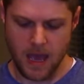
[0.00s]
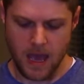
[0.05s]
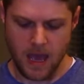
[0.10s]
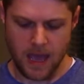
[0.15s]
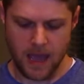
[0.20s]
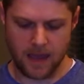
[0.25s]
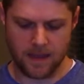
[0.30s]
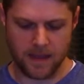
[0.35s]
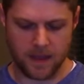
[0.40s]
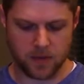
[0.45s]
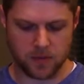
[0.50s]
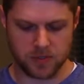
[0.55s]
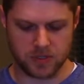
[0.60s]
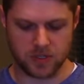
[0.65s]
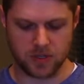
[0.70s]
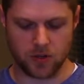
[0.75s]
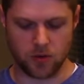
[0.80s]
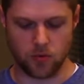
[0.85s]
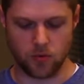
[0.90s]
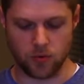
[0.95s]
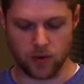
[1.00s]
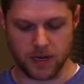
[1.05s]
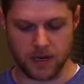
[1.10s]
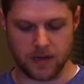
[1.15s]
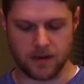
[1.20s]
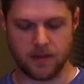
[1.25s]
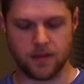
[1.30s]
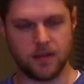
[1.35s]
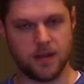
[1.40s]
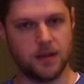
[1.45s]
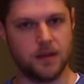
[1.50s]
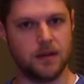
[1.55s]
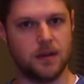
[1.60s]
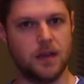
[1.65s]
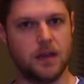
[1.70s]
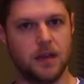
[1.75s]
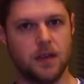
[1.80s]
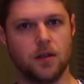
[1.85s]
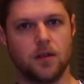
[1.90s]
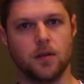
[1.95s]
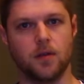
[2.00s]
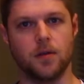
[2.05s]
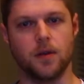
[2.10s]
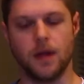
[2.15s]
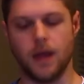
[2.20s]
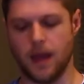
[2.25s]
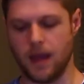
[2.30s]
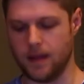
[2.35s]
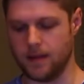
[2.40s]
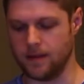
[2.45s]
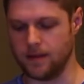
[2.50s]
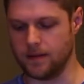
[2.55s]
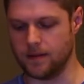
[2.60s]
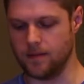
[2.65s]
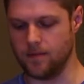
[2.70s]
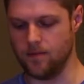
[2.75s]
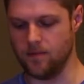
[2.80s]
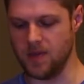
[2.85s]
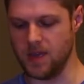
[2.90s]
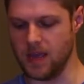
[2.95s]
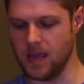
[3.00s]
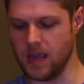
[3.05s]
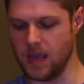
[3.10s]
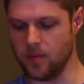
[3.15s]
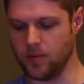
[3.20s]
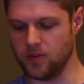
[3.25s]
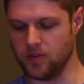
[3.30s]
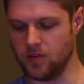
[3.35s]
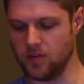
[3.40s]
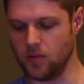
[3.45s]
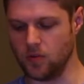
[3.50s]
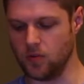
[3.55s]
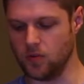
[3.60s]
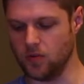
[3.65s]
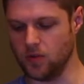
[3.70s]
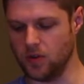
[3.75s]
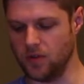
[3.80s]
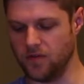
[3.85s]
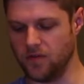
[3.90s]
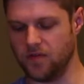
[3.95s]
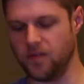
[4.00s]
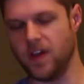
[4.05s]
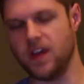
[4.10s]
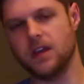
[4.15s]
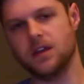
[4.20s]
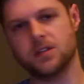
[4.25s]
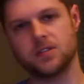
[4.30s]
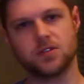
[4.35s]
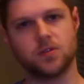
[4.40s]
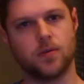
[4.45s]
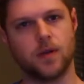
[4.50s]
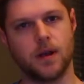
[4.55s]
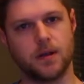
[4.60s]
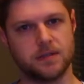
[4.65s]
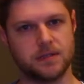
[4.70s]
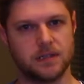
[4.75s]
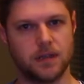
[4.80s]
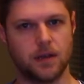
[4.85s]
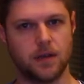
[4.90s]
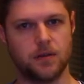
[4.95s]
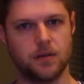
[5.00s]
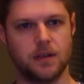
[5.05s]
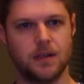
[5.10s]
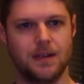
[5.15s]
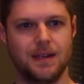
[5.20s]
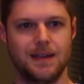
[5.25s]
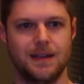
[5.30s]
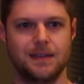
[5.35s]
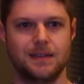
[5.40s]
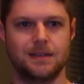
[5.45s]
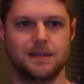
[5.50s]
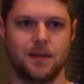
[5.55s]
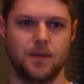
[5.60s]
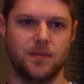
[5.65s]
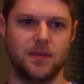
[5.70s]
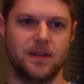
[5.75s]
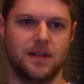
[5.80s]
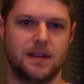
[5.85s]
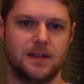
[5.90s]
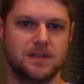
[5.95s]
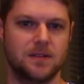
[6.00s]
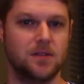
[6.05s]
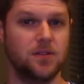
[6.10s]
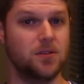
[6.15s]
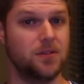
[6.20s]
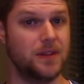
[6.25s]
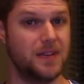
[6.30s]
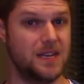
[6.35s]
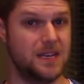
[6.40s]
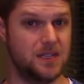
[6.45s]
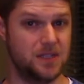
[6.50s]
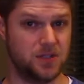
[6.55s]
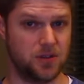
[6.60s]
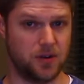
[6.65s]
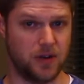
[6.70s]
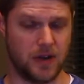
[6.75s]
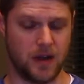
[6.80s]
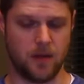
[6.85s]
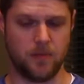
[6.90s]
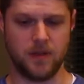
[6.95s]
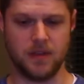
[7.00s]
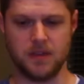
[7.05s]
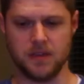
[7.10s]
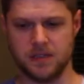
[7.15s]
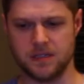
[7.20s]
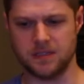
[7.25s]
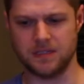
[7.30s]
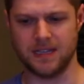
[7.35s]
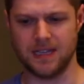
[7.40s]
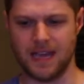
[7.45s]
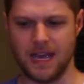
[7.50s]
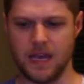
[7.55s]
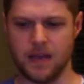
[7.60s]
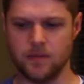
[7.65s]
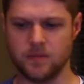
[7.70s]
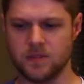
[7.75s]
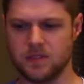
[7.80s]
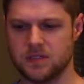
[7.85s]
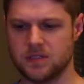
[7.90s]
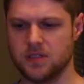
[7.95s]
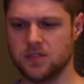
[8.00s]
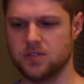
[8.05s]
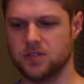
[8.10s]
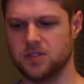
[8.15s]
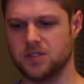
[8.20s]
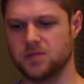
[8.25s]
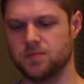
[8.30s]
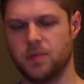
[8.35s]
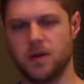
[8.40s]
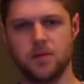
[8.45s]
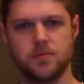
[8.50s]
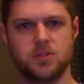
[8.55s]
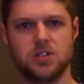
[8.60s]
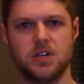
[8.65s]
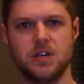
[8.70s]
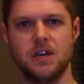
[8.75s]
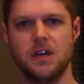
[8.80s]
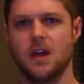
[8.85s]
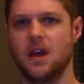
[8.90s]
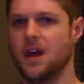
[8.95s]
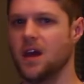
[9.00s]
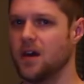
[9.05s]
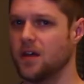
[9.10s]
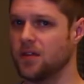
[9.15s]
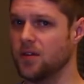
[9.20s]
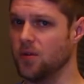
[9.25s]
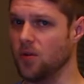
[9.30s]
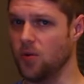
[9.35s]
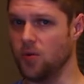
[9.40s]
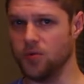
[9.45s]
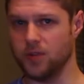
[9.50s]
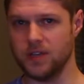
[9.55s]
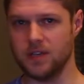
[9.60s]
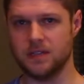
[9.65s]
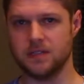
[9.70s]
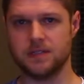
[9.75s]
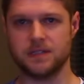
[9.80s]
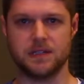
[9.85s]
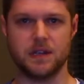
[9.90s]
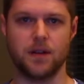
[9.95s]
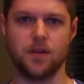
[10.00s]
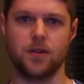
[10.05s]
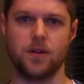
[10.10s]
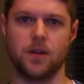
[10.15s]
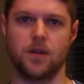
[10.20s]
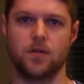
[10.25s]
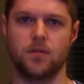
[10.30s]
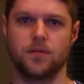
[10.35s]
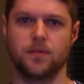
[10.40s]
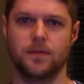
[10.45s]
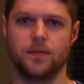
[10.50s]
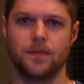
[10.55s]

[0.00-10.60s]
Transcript: And that was a great thing to hear. And being able to fake surround sound is something that's a little easier now, because games such as PUBG, they're only in stereo.